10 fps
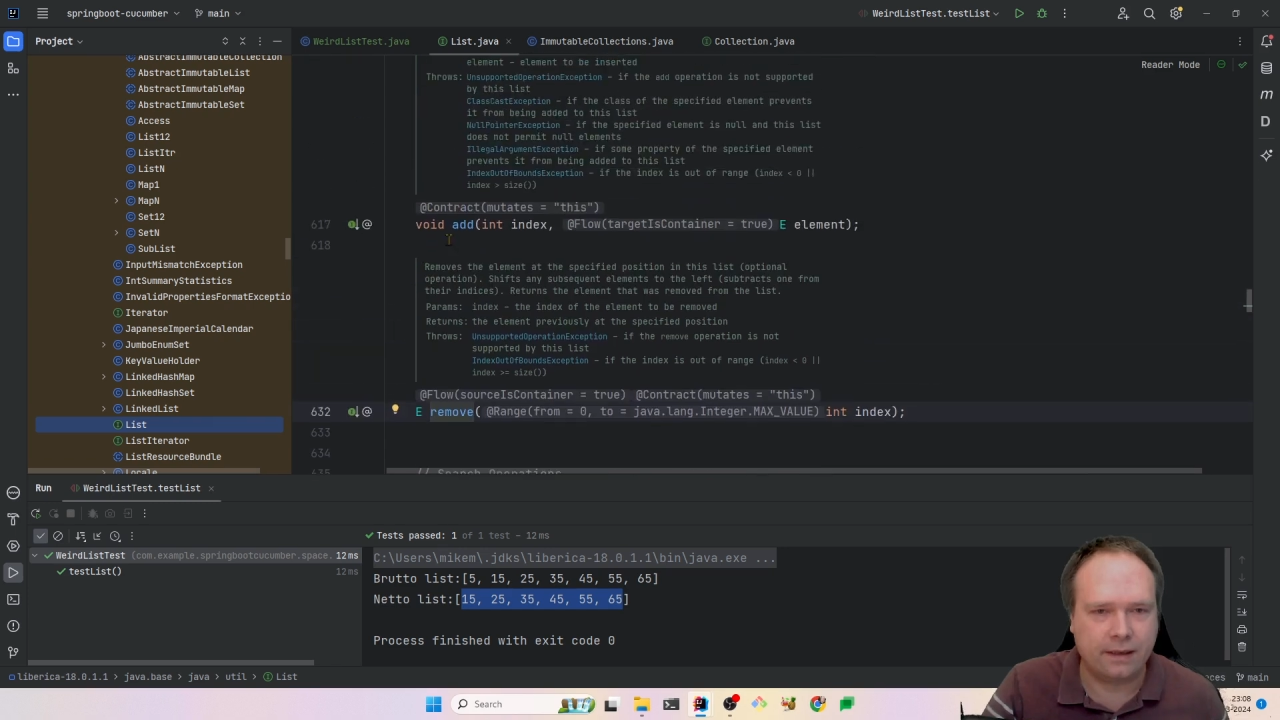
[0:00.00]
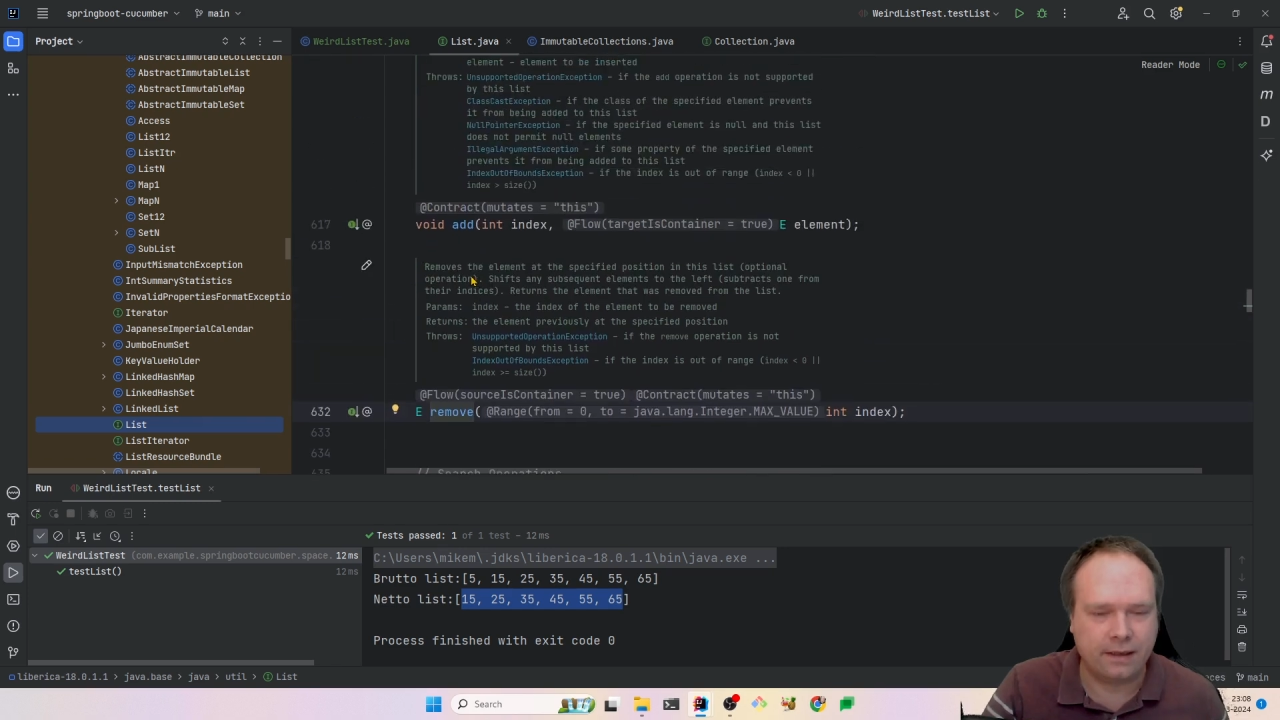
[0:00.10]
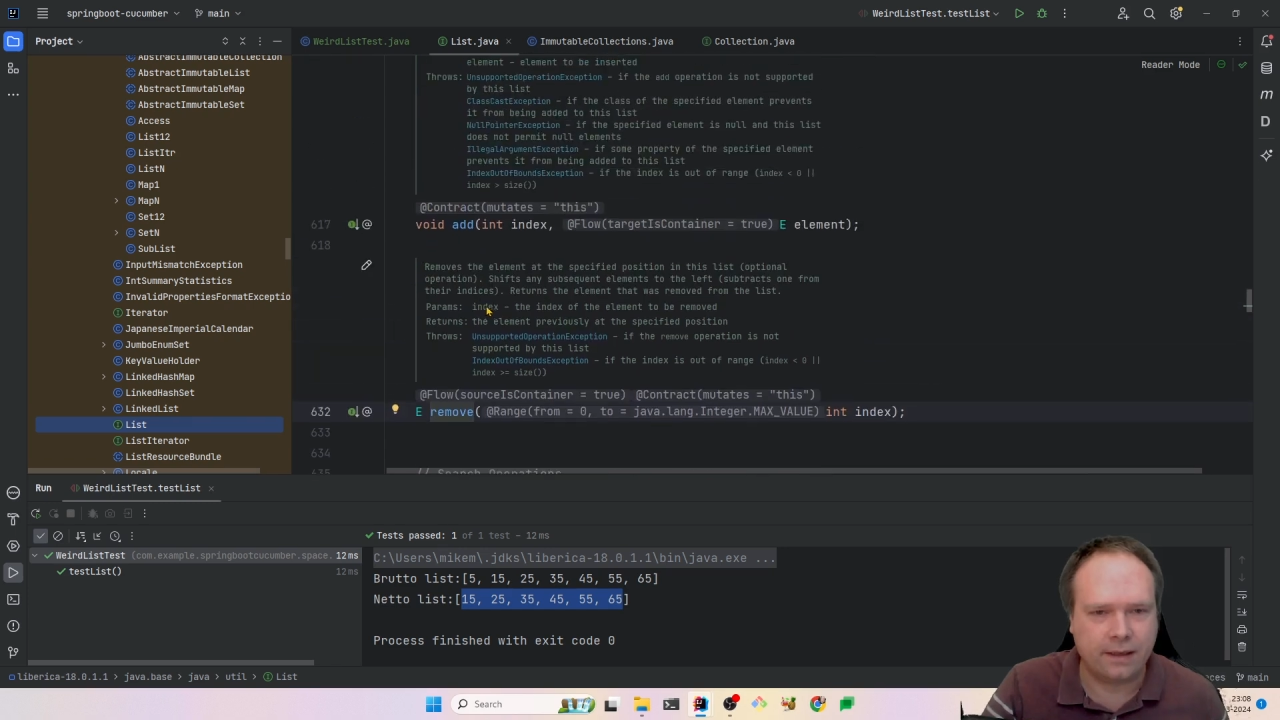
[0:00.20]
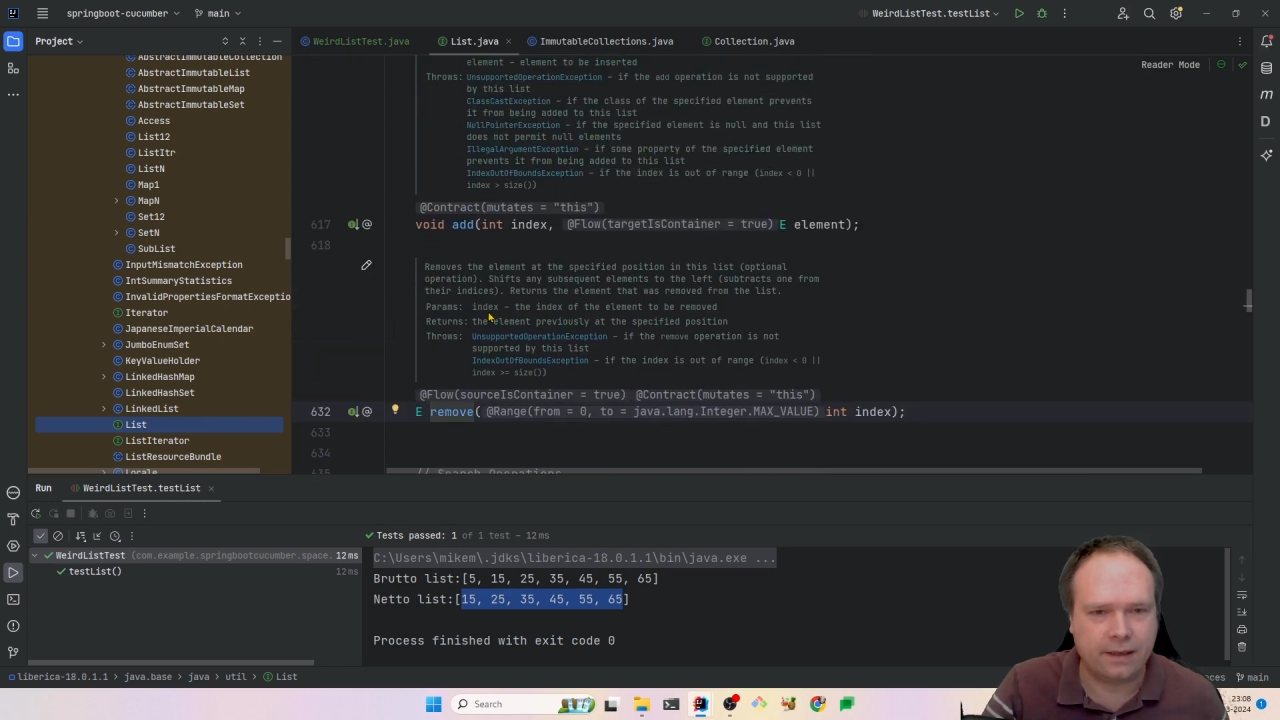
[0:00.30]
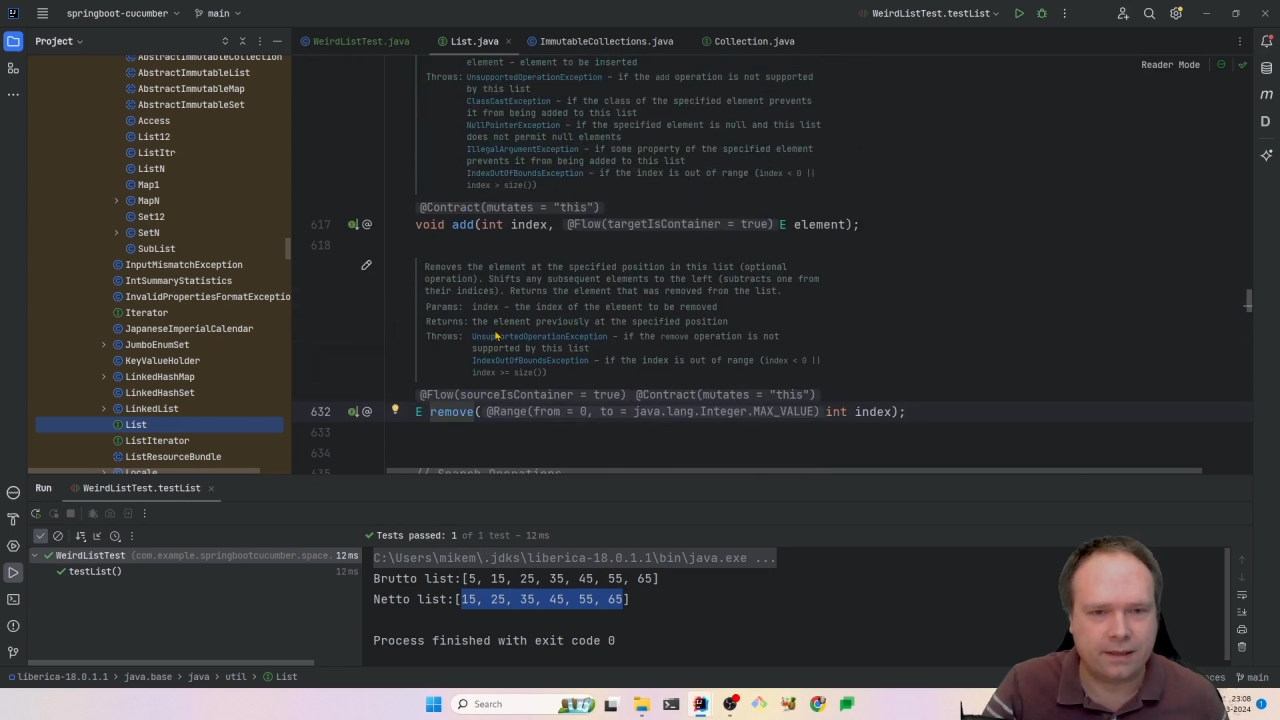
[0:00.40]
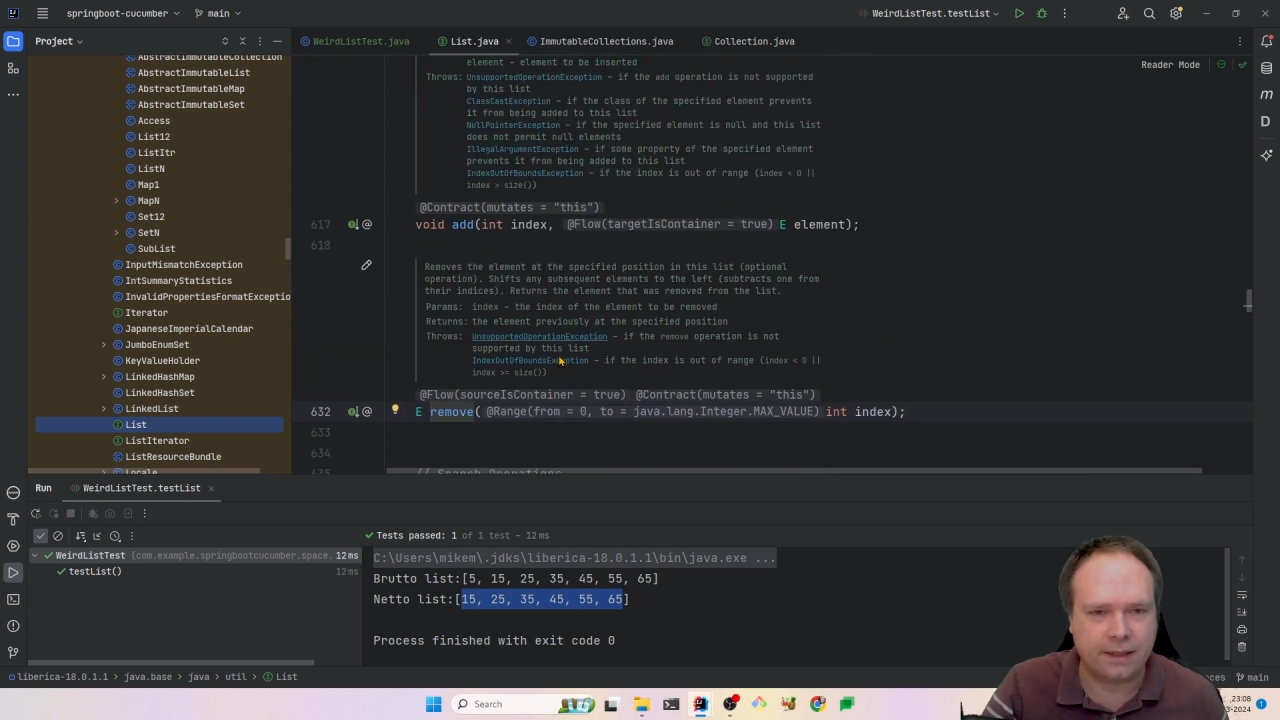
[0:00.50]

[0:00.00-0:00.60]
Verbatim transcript: list